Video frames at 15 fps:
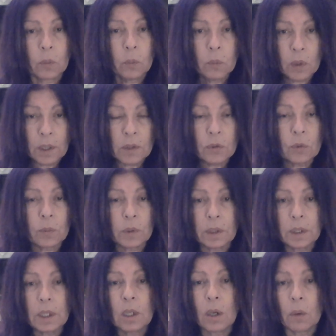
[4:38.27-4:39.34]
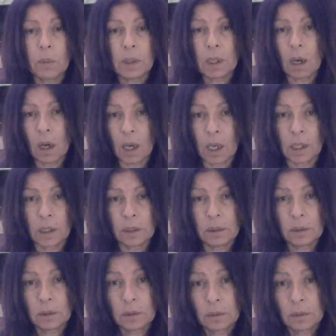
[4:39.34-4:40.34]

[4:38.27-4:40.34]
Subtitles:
What is really going on